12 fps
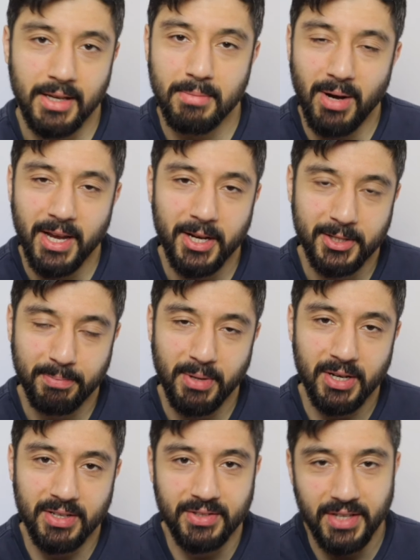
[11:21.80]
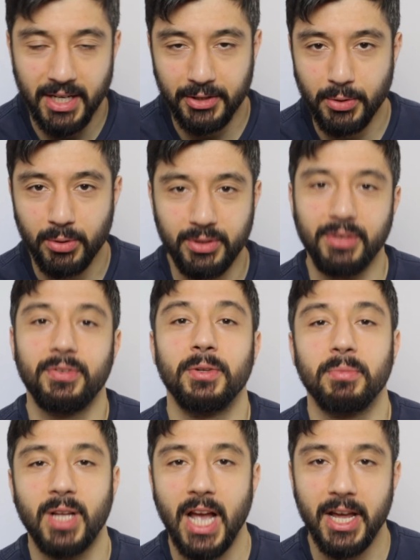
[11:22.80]
In my experience, there are two
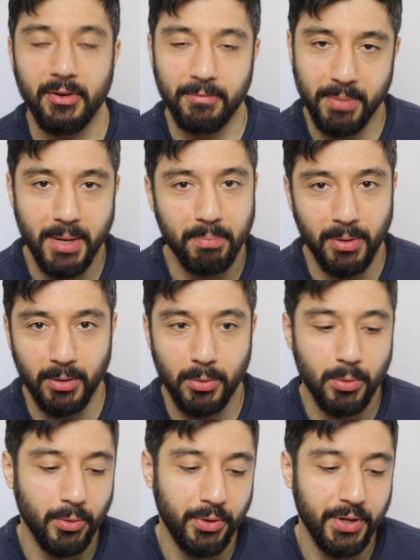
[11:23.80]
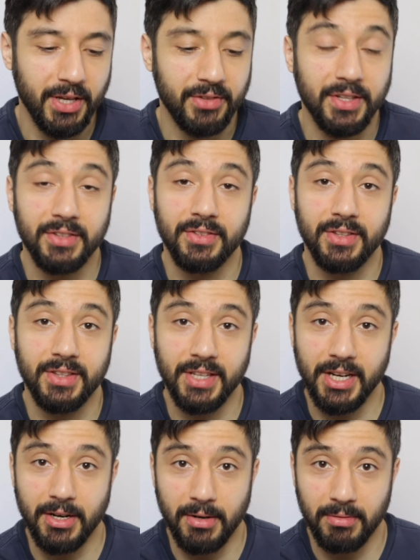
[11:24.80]
different kind of people who think that
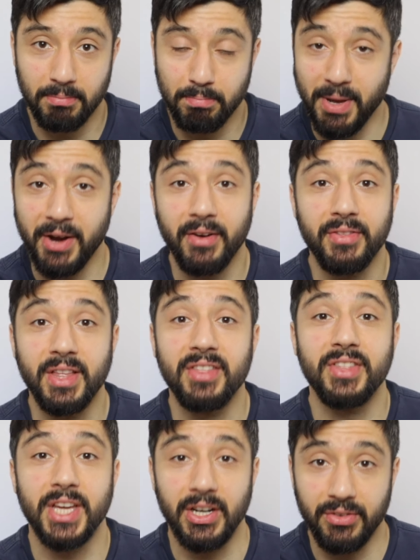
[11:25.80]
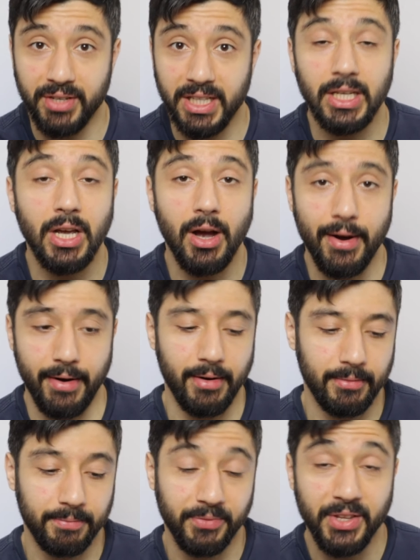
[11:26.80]
they're better than they really
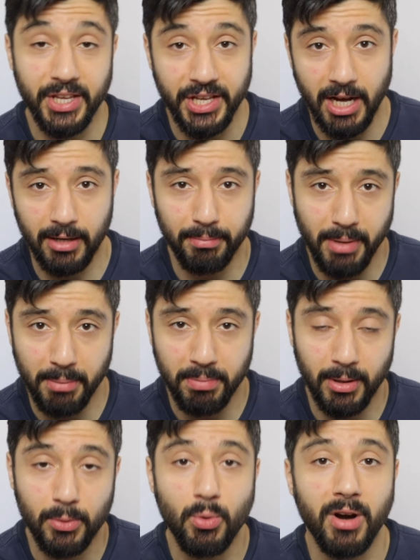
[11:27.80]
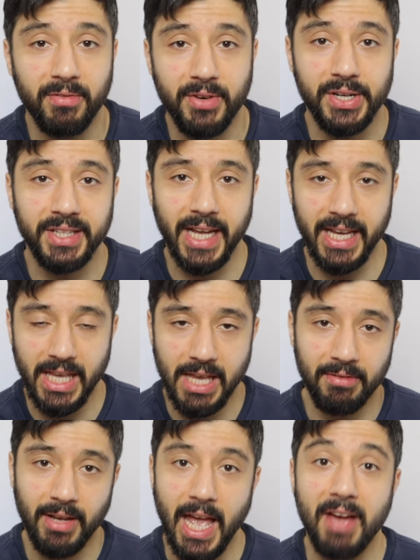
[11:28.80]
are. Young people who are very
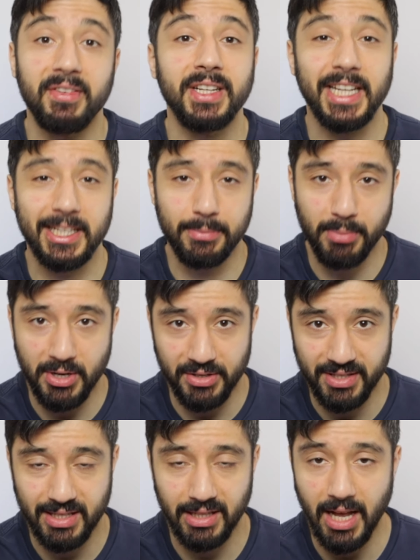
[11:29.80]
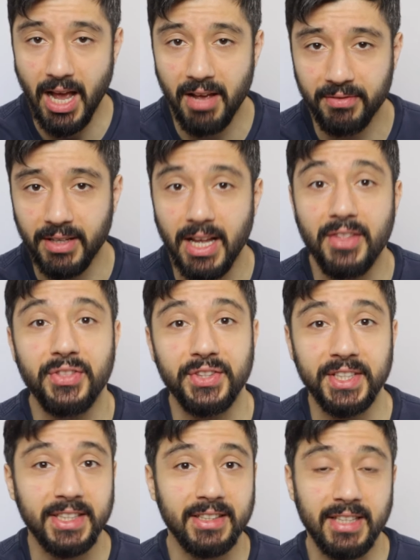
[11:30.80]
naive, haven't experienced life and
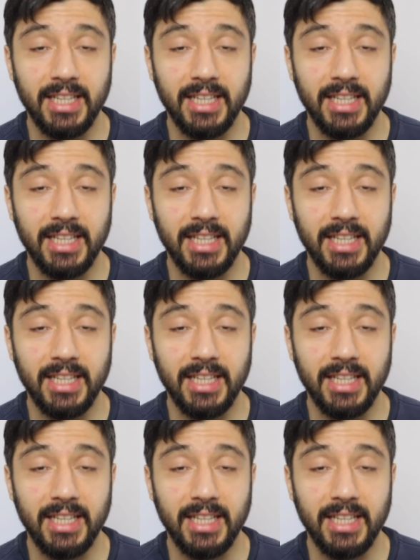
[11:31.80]
think